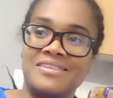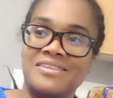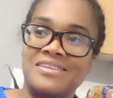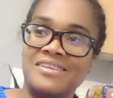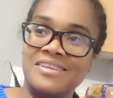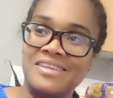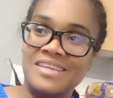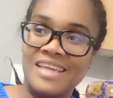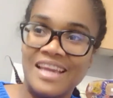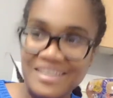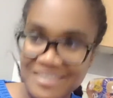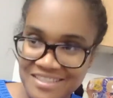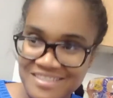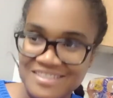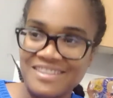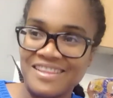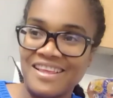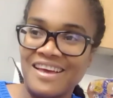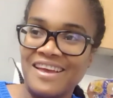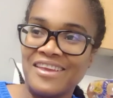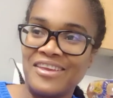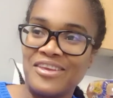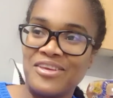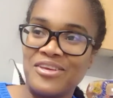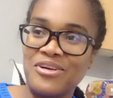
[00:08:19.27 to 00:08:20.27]
Yes,
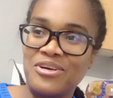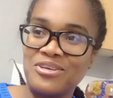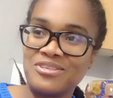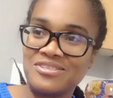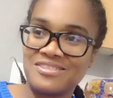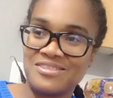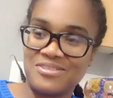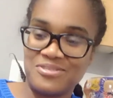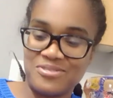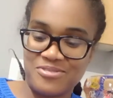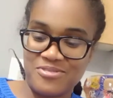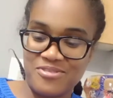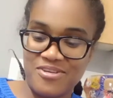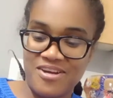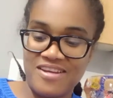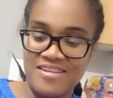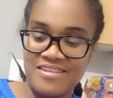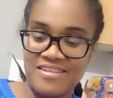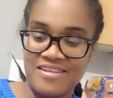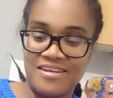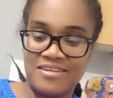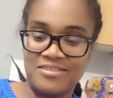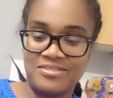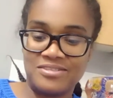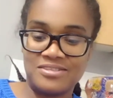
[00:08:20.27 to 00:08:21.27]
like yours look
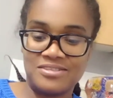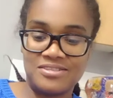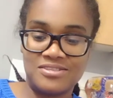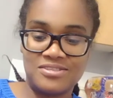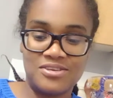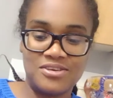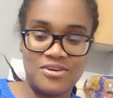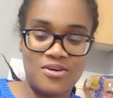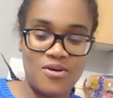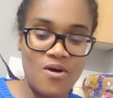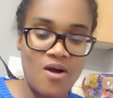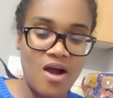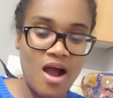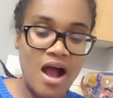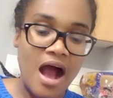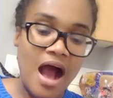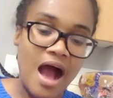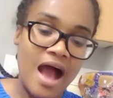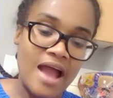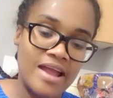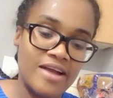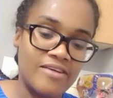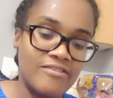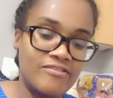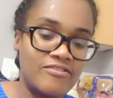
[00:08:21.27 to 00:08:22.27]
right now. So
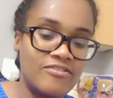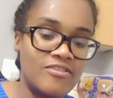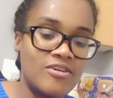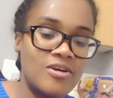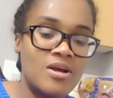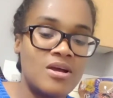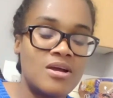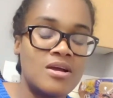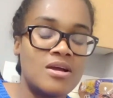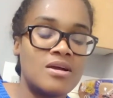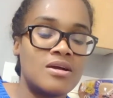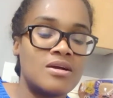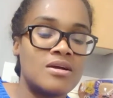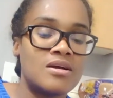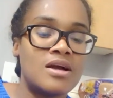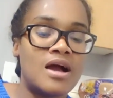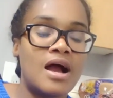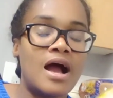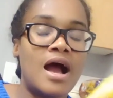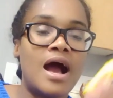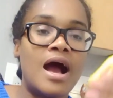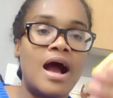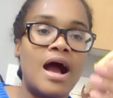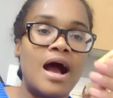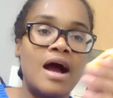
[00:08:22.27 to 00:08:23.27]
I've
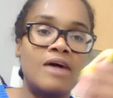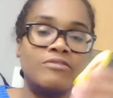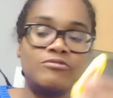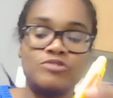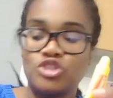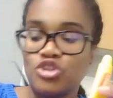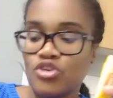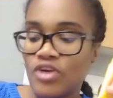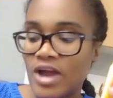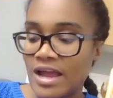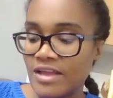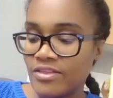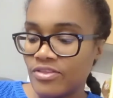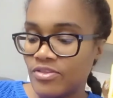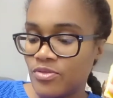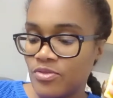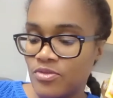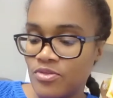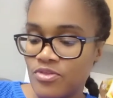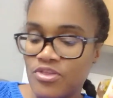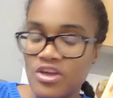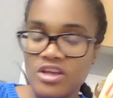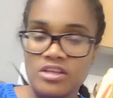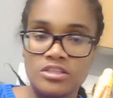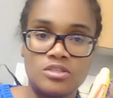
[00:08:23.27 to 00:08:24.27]

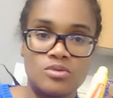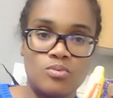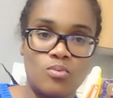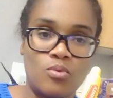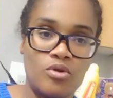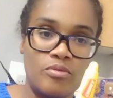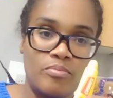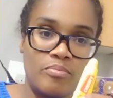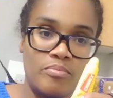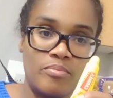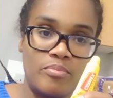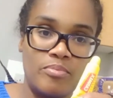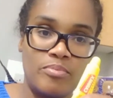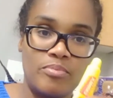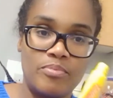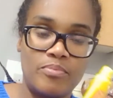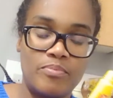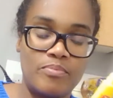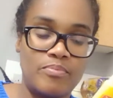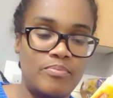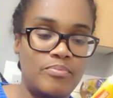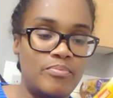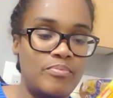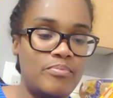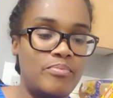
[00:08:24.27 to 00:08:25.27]
tried this one
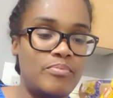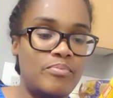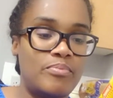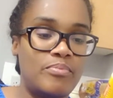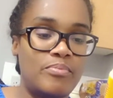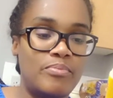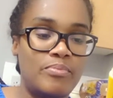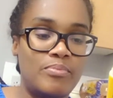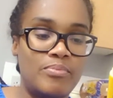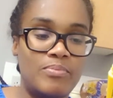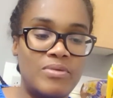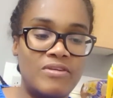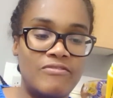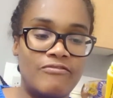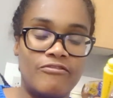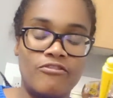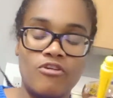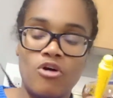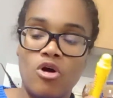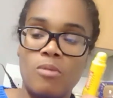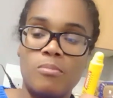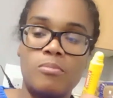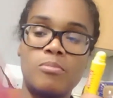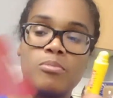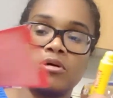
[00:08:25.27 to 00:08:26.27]

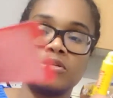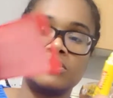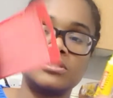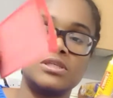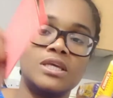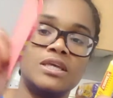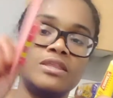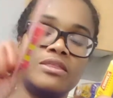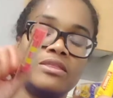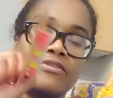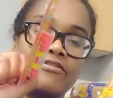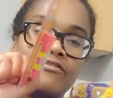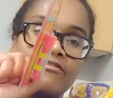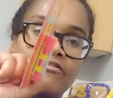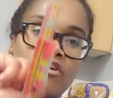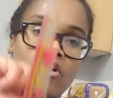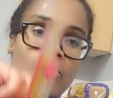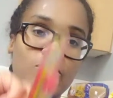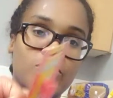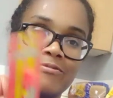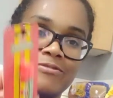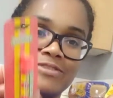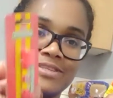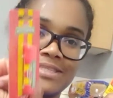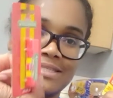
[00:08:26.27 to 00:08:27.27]
before, but in the
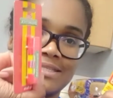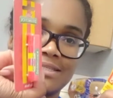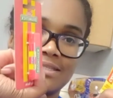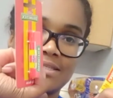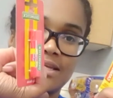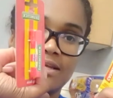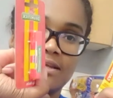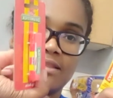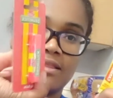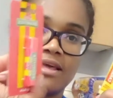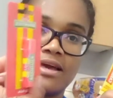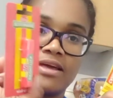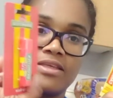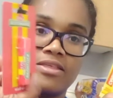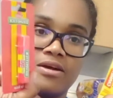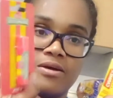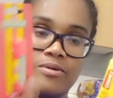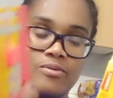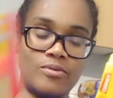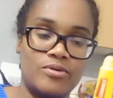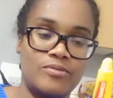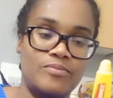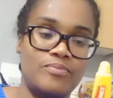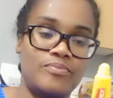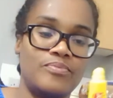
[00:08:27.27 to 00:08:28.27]
form of a stick like
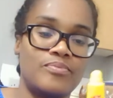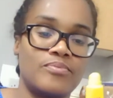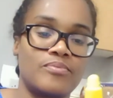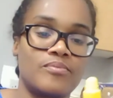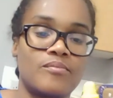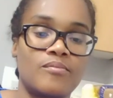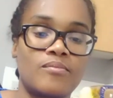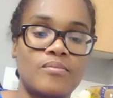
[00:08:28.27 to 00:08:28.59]
that one.